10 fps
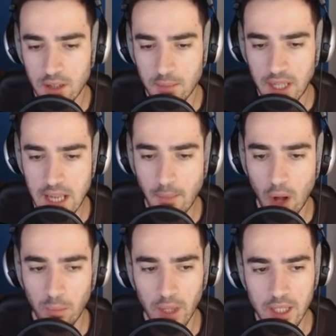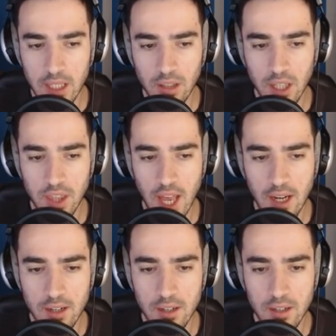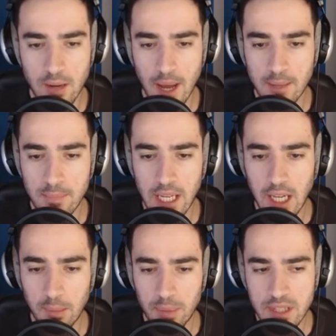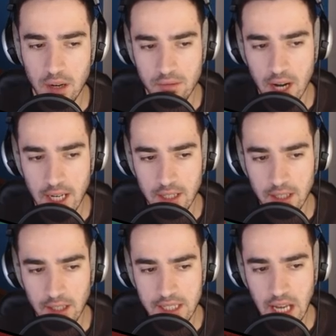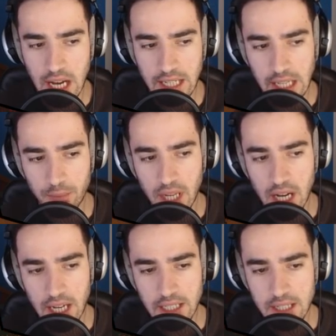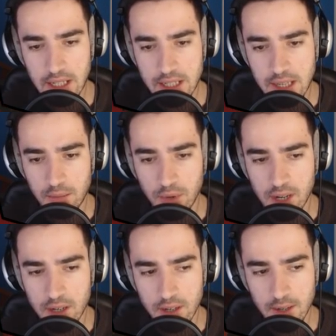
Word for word: Because I'm all bloody, look at that. And my makeup is not right. Let's hide. Can we hide somewhere?